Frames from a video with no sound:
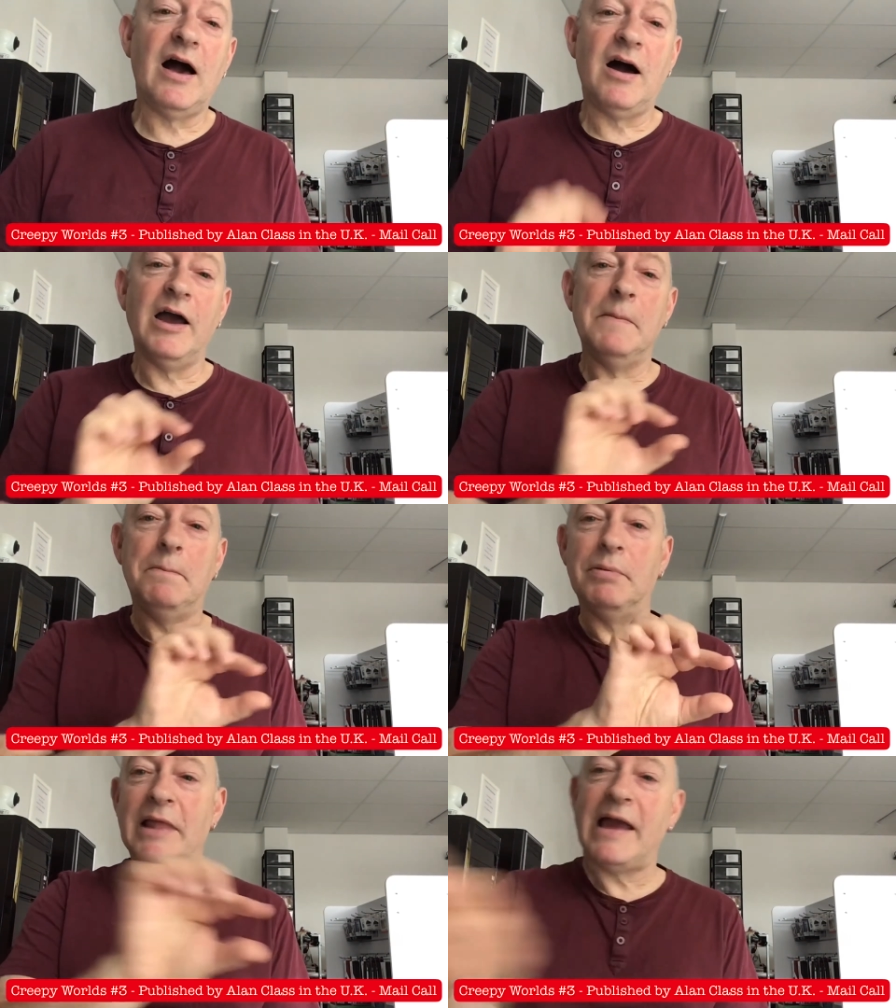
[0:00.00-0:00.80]
I
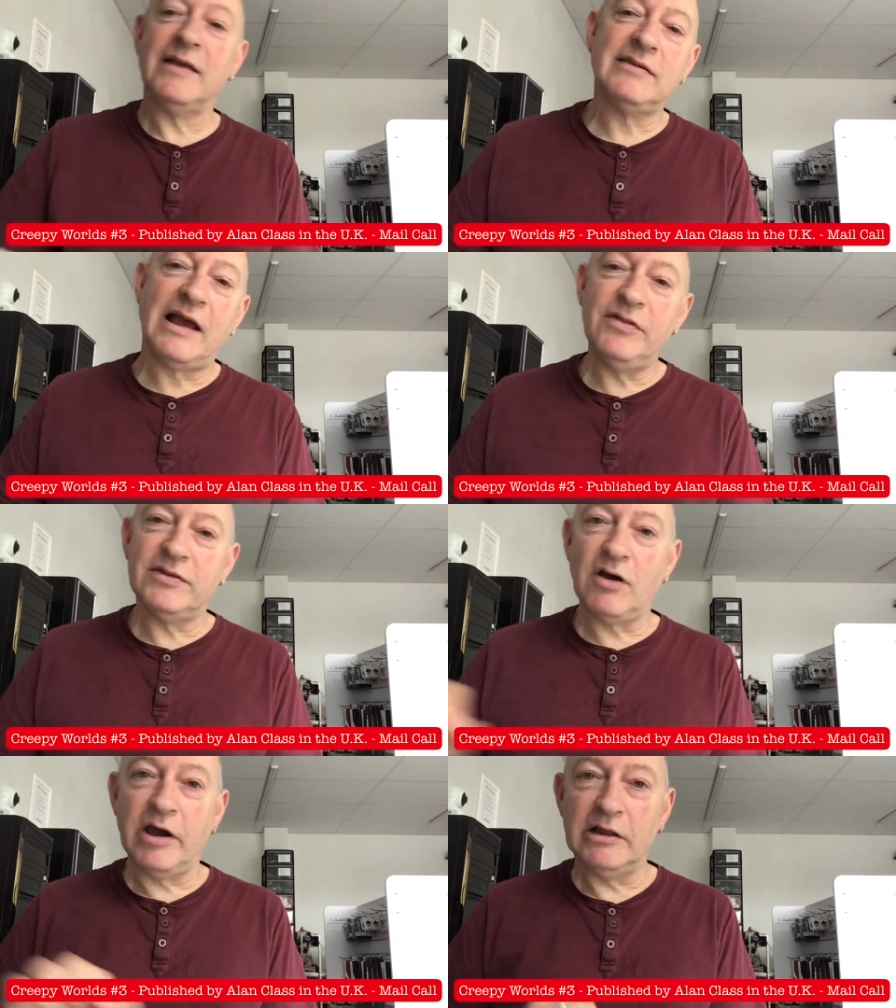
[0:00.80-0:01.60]
blanked out the
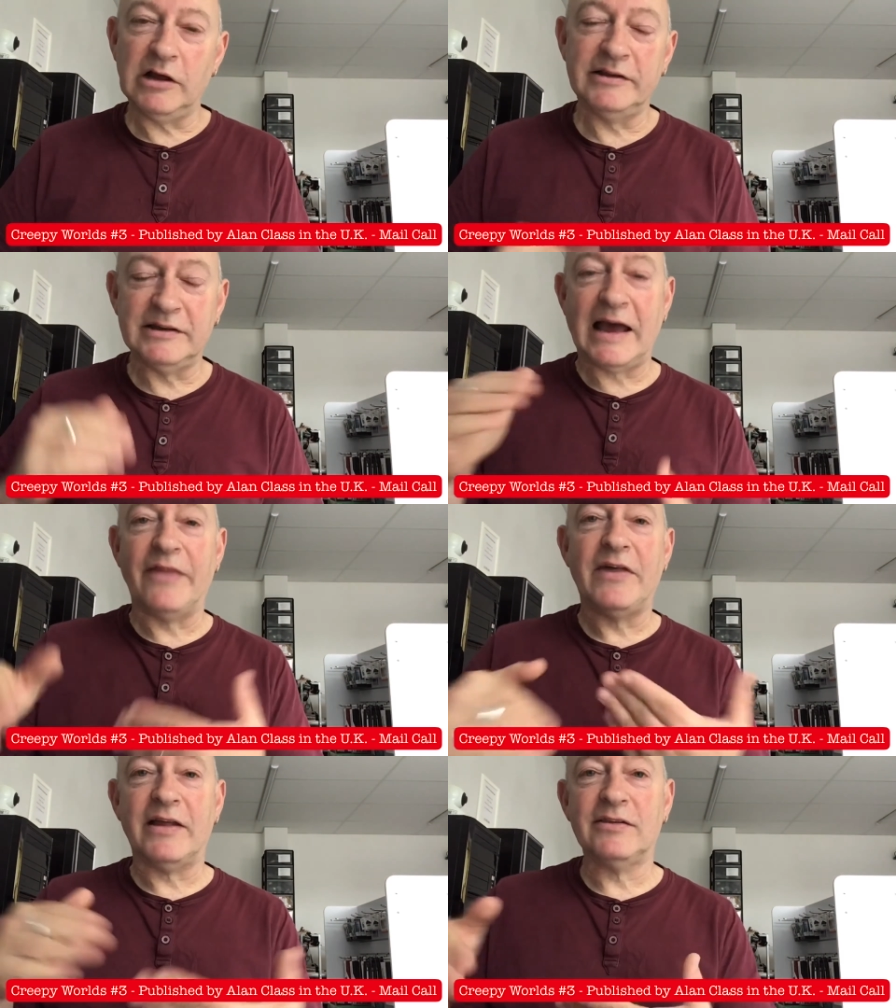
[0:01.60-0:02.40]
title, I didn't
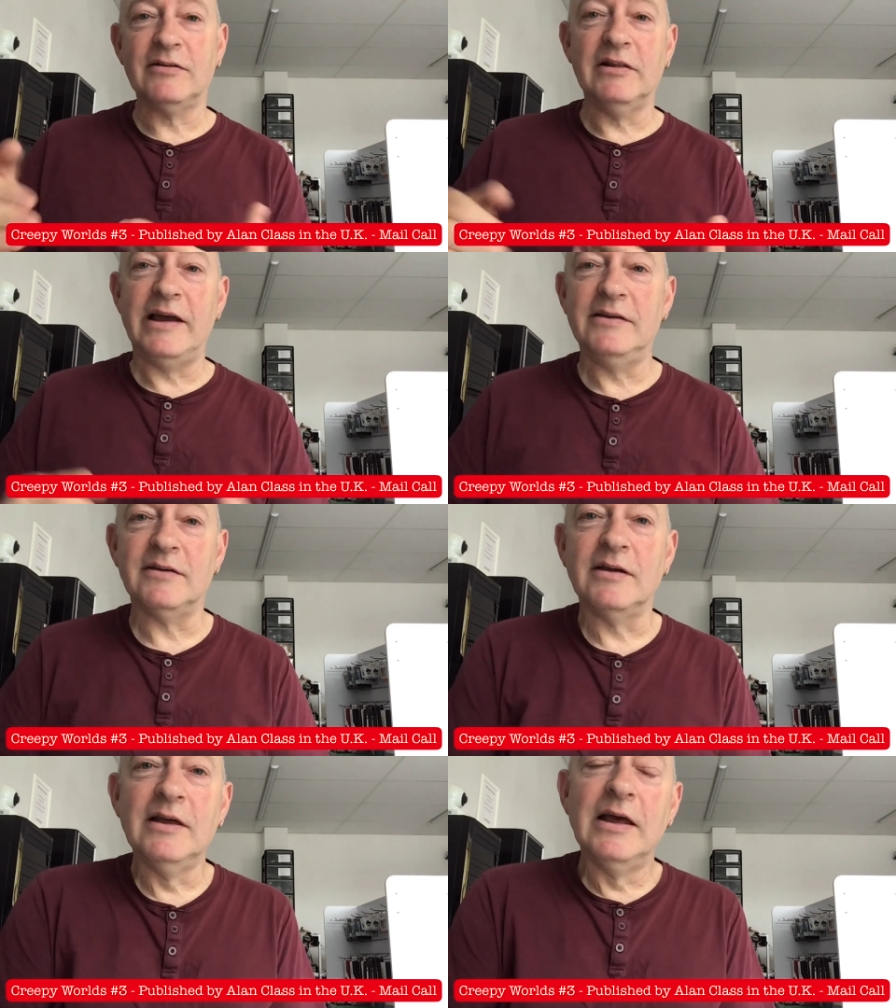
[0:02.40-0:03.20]
add that till
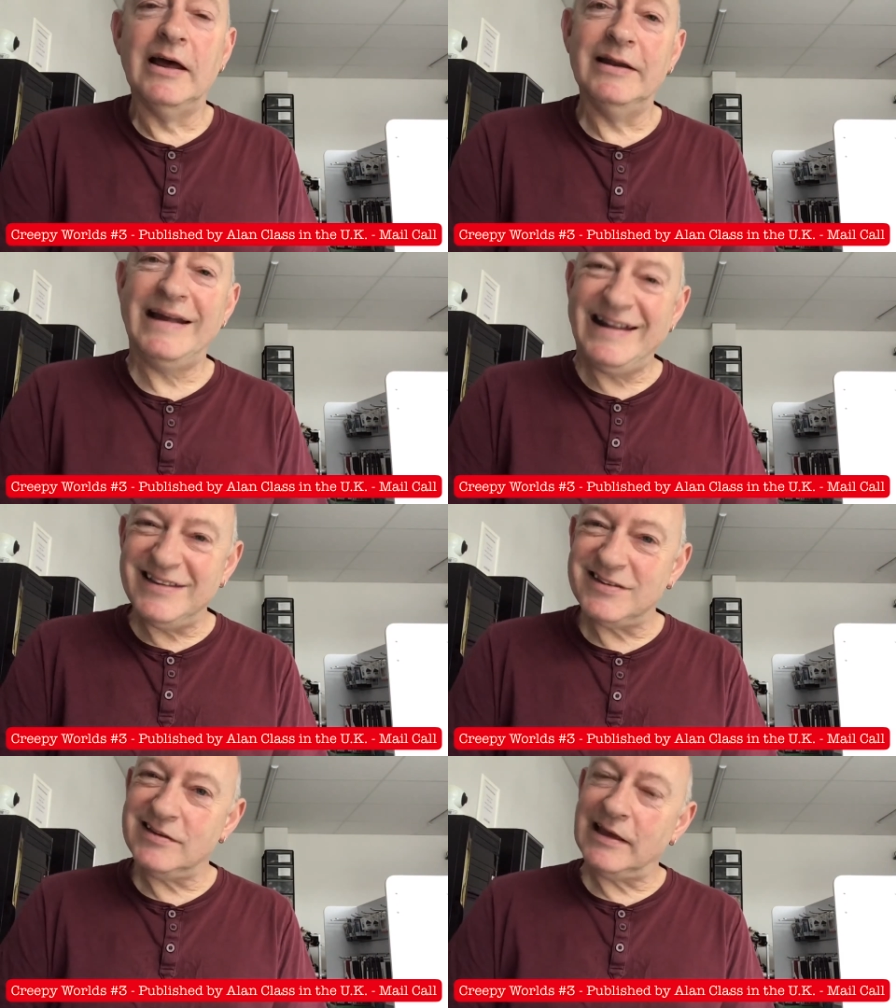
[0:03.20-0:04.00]
later. And
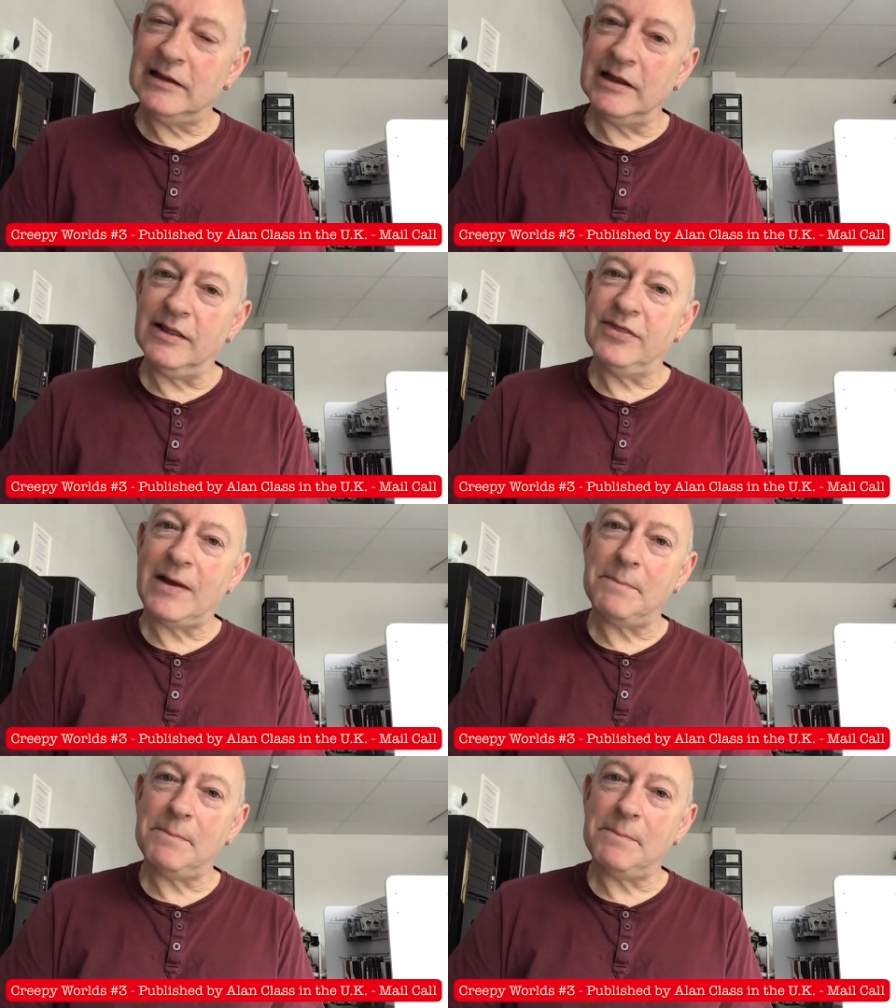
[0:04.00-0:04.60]
incidentally, that